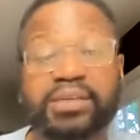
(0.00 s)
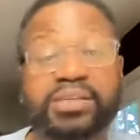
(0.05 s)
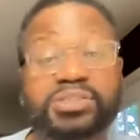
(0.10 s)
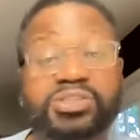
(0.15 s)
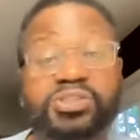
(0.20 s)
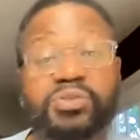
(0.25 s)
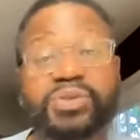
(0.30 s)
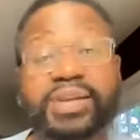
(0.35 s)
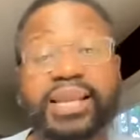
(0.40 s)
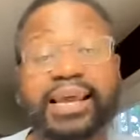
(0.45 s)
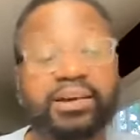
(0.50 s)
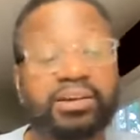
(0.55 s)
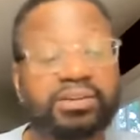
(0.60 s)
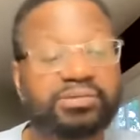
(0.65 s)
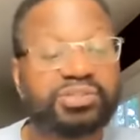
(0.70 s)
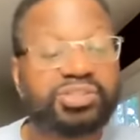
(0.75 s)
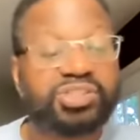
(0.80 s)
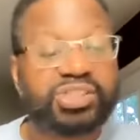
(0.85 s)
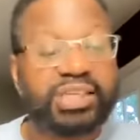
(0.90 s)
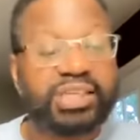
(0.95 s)
So
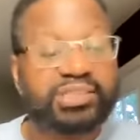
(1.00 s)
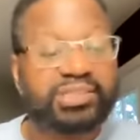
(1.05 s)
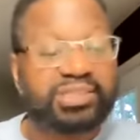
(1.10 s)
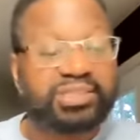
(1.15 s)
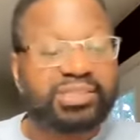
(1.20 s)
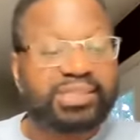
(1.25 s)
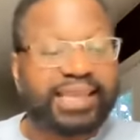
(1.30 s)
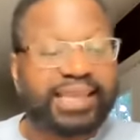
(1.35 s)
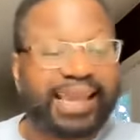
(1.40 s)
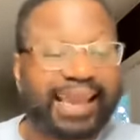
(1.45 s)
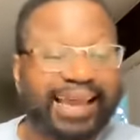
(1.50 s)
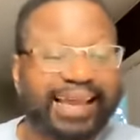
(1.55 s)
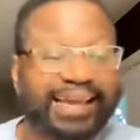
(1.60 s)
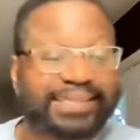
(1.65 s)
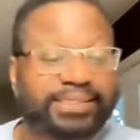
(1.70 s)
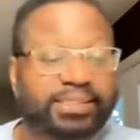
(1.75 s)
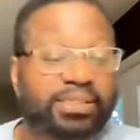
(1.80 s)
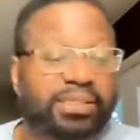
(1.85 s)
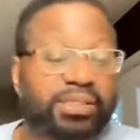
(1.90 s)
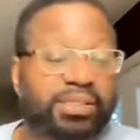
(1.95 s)
now Jesus
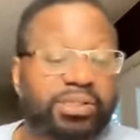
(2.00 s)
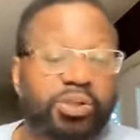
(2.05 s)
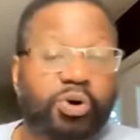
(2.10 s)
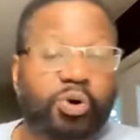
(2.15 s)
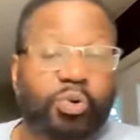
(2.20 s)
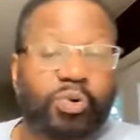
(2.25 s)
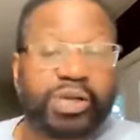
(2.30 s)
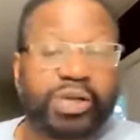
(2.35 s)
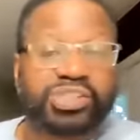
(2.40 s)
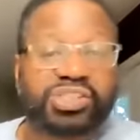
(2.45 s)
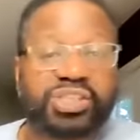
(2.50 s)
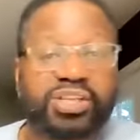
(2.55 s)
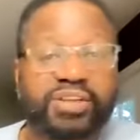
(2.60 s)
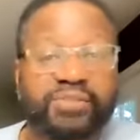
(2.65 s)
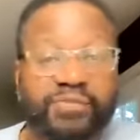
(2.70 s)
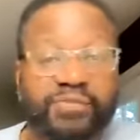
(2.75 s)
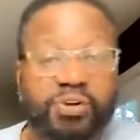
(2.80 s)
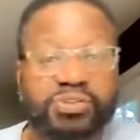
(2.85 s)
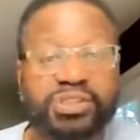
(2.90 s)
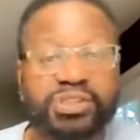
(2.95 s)
asked the question
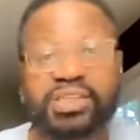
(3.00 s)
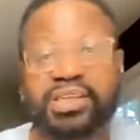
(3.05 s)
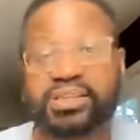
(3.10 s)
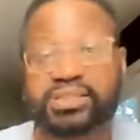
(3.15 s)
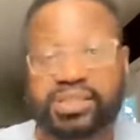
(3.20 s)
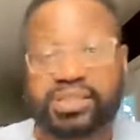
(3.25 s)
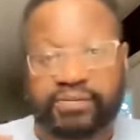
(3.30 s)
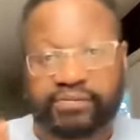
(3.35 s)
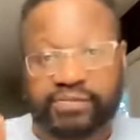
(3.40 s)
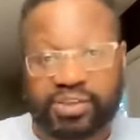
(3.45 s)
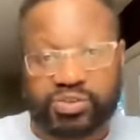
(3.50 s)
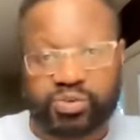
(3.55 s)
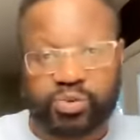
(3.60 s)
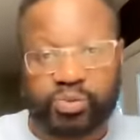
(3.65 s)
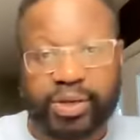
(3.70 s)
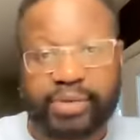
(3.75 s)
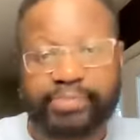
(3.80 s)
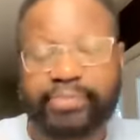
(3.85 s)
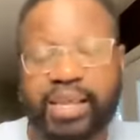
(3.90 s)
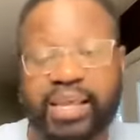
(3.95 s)
in verse six of this
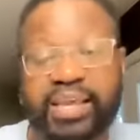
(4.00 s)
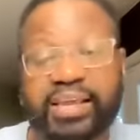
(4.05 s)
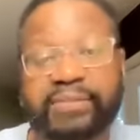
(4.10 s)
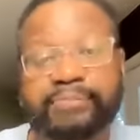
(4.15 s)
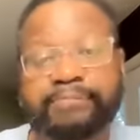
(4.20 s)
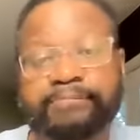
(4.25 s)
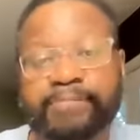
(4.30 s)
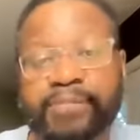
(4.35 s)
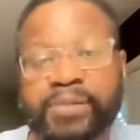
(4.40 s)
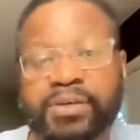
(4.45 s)
one man